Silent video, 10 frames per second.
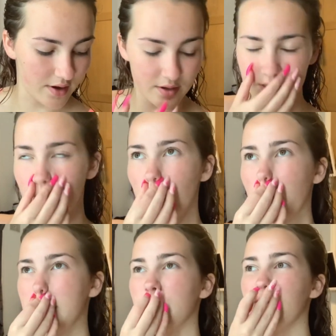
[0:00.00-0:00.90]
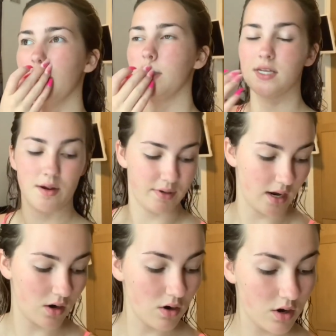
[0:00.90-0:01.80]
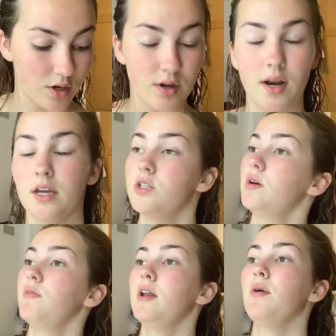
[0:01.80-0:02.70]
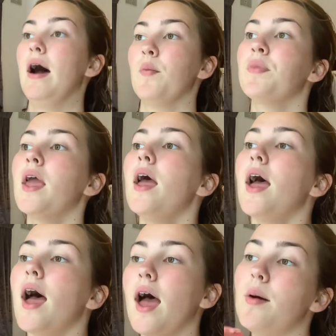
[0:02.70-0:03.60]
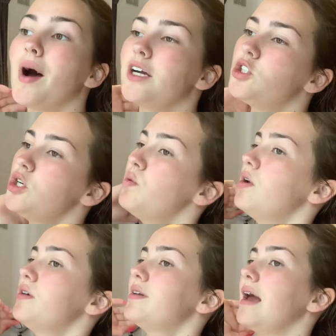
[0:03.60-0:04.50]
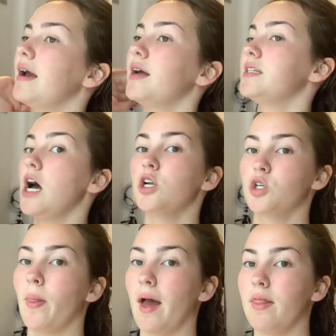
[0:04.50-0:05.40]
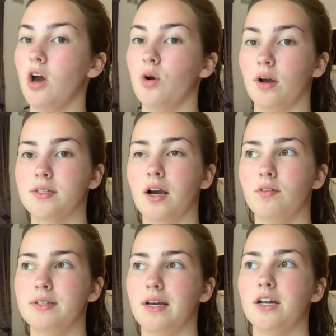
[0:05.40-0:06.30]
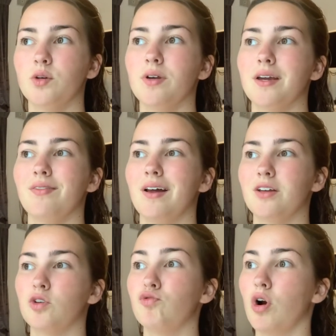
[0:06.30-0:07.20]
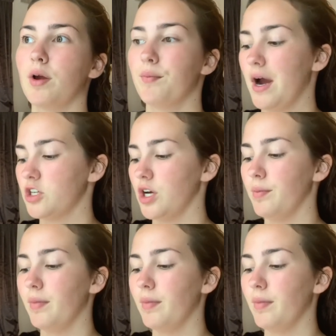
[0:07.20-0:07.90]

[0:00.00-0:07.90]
Someone messaged me the other day and we're like, "Oh, you look like you're doing really well." I do want to like touch on that though, because like obviously I don't want to give like the wrong impression.